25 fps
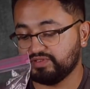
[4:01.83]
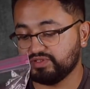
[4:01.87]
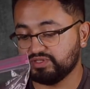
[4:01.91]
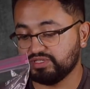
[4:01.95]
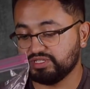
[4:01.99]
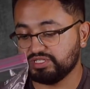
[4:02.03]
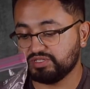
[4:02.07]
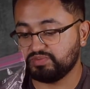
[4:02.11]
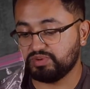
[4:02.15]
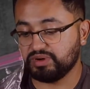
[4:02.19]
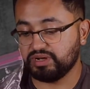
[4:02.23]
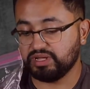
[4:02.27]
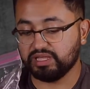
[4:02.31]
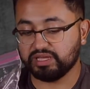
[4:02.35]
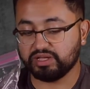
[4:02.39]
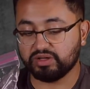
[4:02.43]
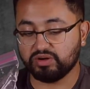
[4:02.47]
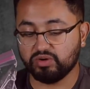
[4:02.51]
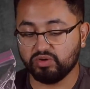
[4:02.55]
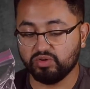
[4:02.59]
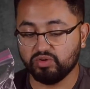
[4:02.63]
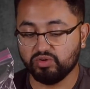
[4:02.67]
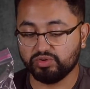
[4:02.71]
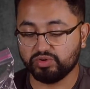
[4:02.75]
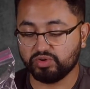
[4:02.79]
So this is probably like
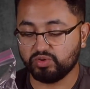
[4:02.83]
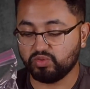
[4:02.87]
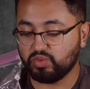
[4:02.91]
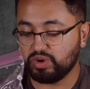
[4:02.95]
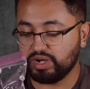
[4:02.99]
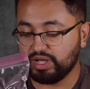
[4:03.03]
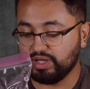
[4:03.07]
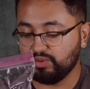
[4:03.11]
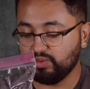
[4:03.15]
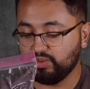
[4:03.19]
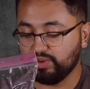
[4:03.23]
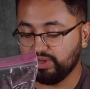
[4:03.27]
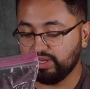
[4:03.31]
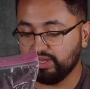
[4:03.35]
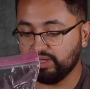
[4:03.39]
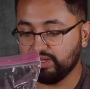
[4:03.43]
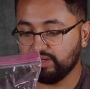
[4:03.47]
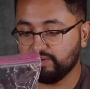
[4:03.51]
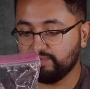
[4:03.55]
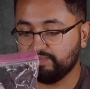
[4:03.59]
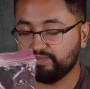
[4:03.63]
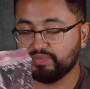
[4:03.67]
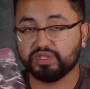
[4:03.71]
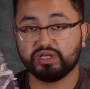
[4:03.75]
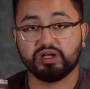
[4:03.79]
an older Y-Wing,
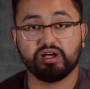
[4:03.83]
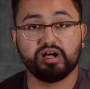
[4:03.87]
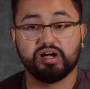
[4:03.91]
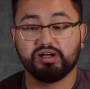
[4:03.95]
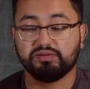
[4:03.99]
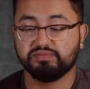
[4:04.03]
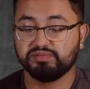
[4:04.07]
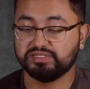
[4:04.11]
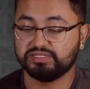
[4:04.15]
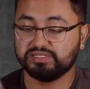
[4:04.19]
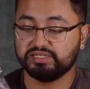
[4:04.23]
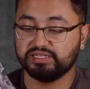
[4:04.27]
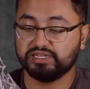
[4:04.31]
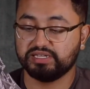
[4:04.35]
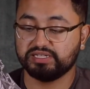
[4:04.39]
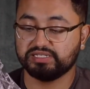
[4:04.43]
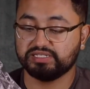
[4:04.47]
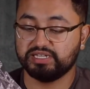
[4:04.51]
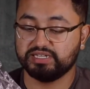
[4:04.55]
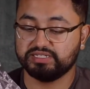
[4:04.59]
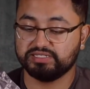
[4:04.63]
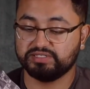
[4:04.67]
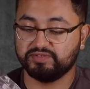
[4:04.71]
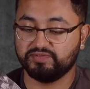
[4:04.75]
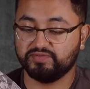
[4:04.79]
obviously, because
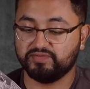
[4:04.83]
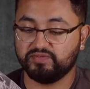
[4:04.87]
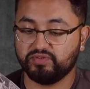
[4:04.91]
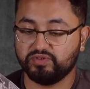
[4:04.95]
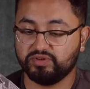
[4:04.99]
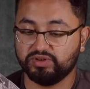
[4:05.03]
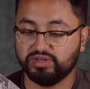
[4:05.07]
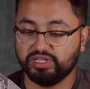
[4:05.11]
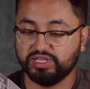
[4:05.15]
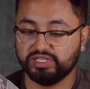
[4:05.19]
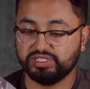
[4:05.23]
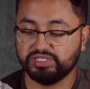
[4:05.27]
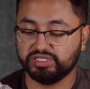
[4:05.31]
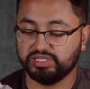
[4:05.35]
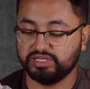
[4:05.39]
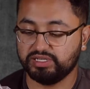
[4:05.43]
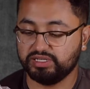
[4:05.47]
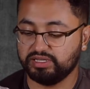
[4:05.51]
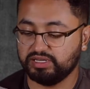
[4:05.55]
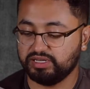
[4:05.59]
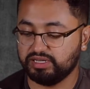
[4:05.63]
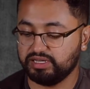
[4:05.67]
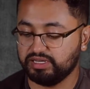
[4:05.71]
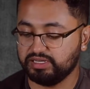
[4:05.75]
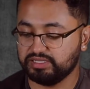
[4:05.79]
it has a four-digit
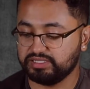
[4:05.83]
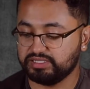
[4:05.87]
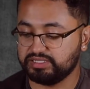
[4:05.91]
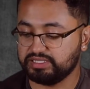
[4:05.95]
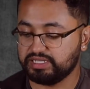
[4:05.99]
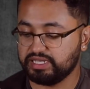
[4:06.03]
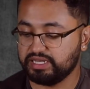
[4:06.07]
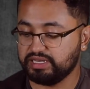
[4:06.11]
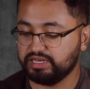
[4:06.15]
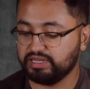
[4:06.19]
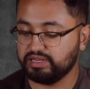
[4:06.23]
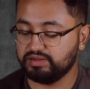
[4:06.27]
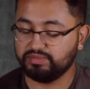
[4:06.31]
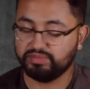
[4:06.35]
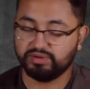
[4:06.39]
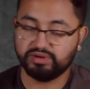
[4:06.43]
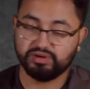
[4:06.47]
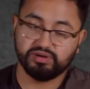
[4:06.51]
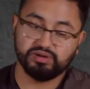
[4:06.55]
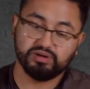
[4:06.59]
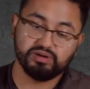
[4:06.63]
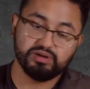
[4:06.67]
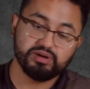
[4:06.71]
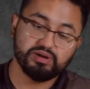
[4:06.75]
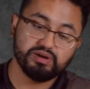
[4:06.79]
set number.